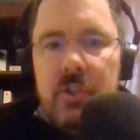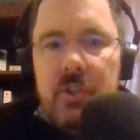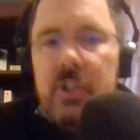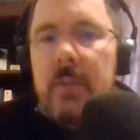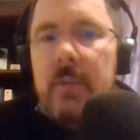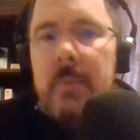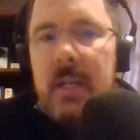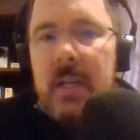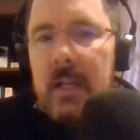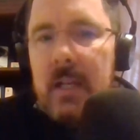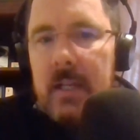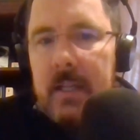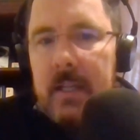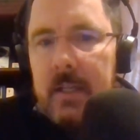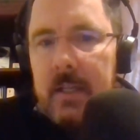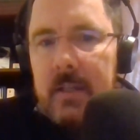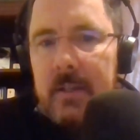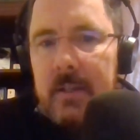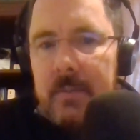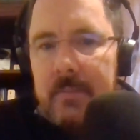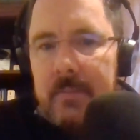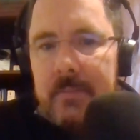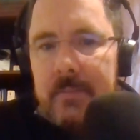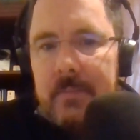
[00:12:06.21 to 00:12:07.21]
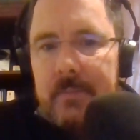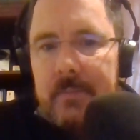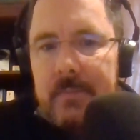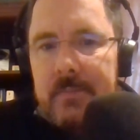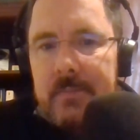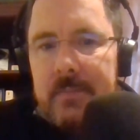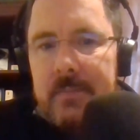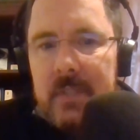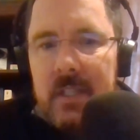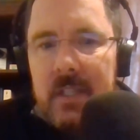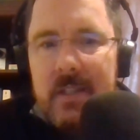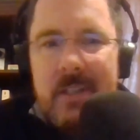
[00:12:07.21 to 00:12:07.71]
chimney leak
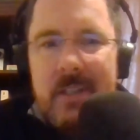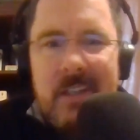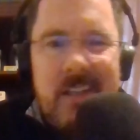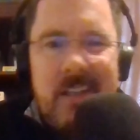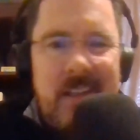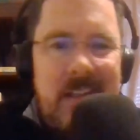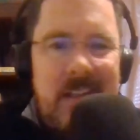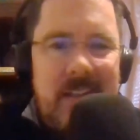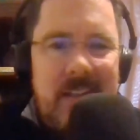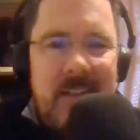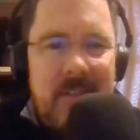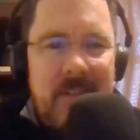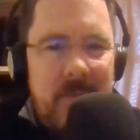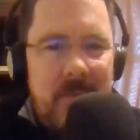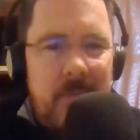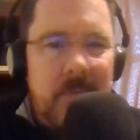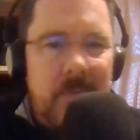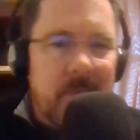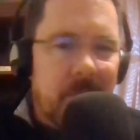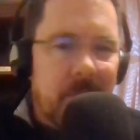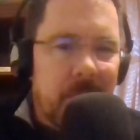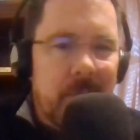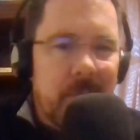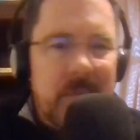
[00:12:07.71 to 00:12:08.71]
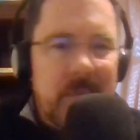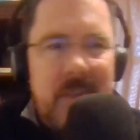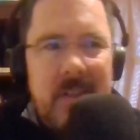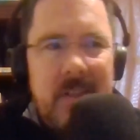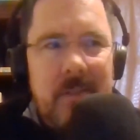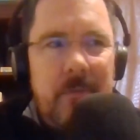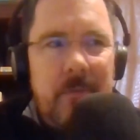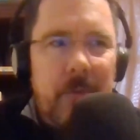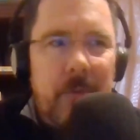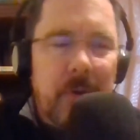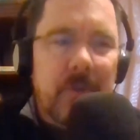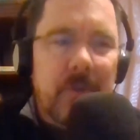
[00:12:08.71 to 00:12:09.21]
is,
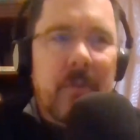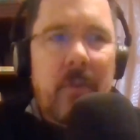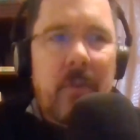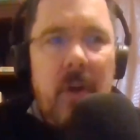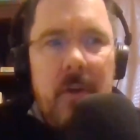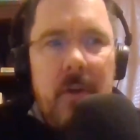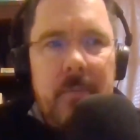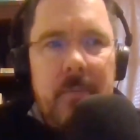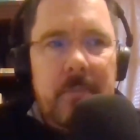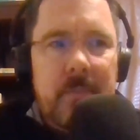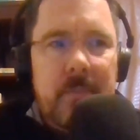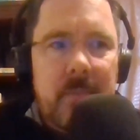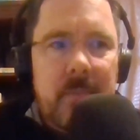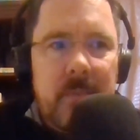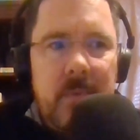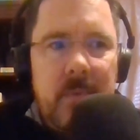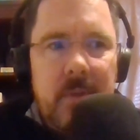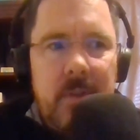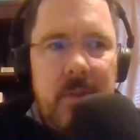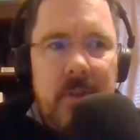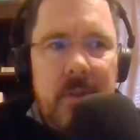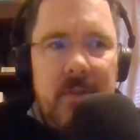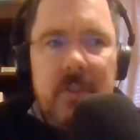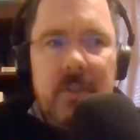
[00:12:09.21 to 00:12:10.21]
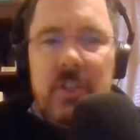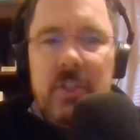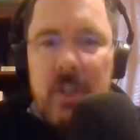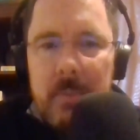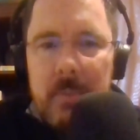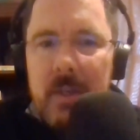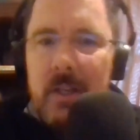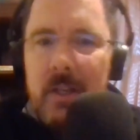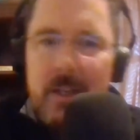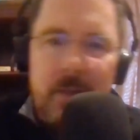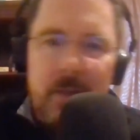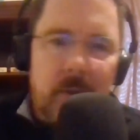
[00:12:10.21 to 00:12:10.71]
first of all, does the
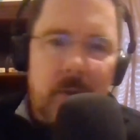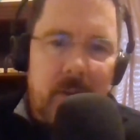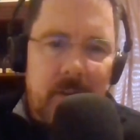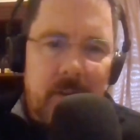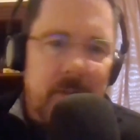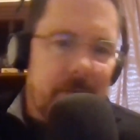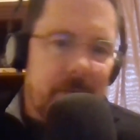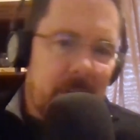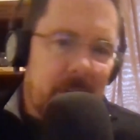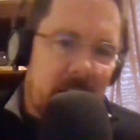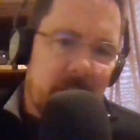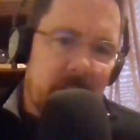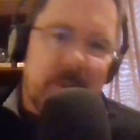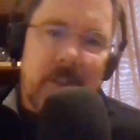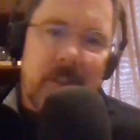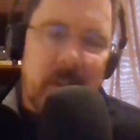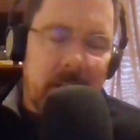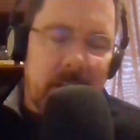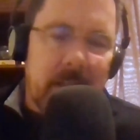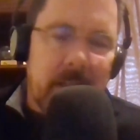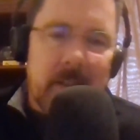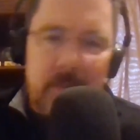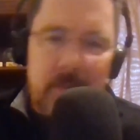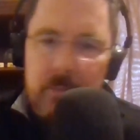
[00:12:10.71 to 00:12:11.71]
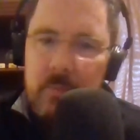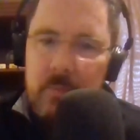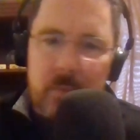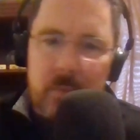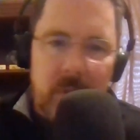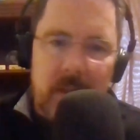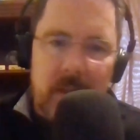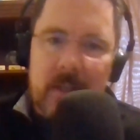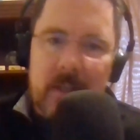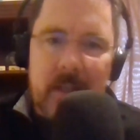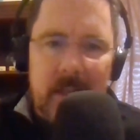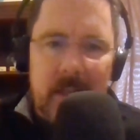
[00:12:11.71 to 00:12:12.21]
chimney leak or does the flashing leak? We're
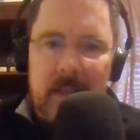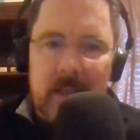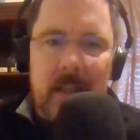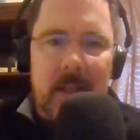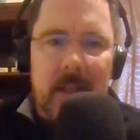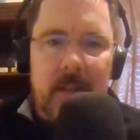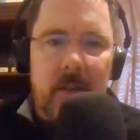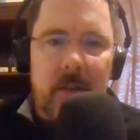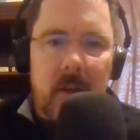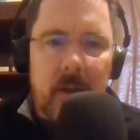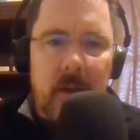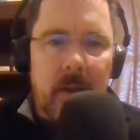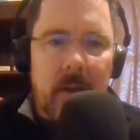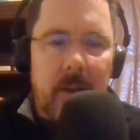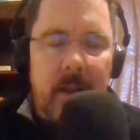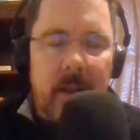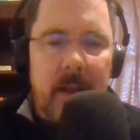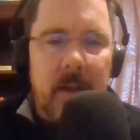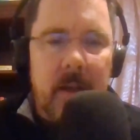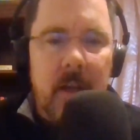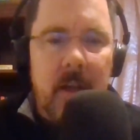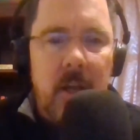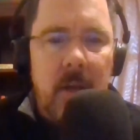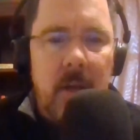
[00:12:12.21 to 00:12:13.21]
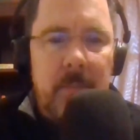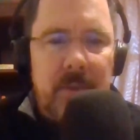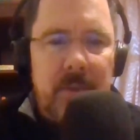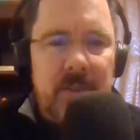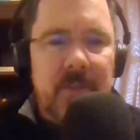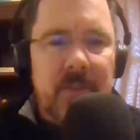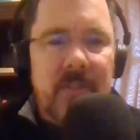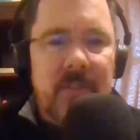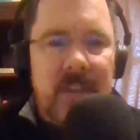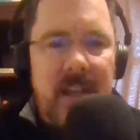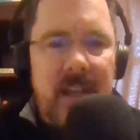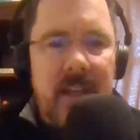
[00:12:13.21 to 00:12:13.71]
not going to get into all of that. But
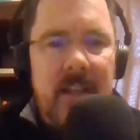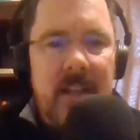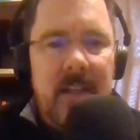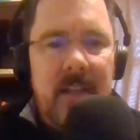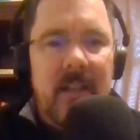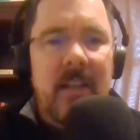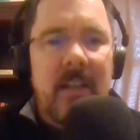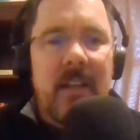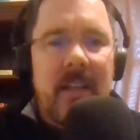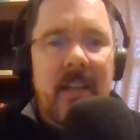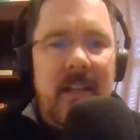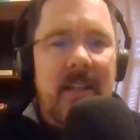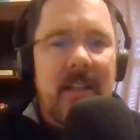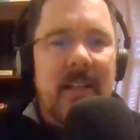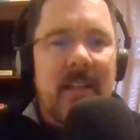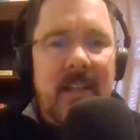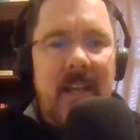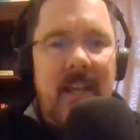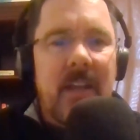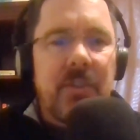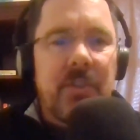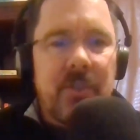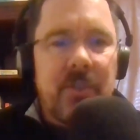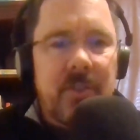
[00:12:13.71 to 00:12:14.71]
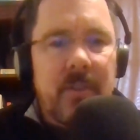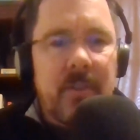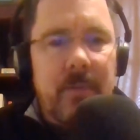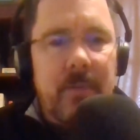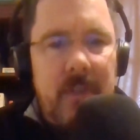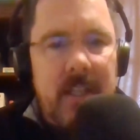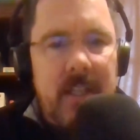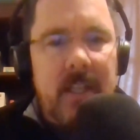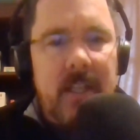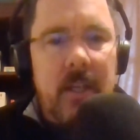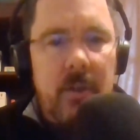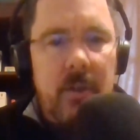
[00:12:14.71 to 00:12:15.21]
just say indications of
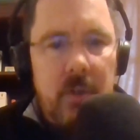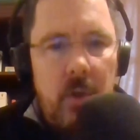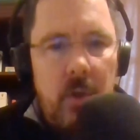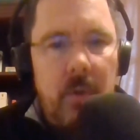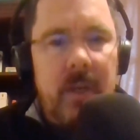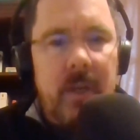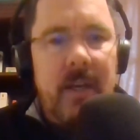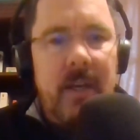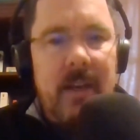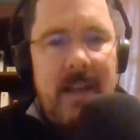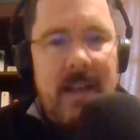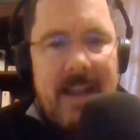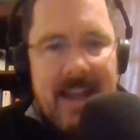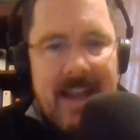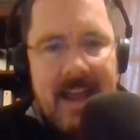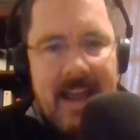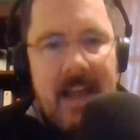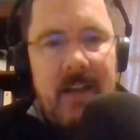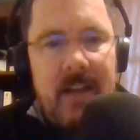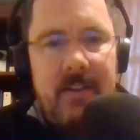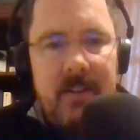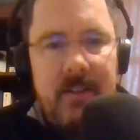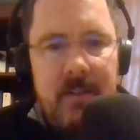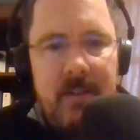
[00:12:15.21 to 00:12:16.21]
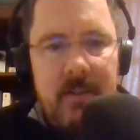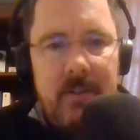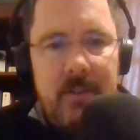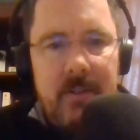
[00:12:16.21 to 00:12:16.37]
leaking noted at.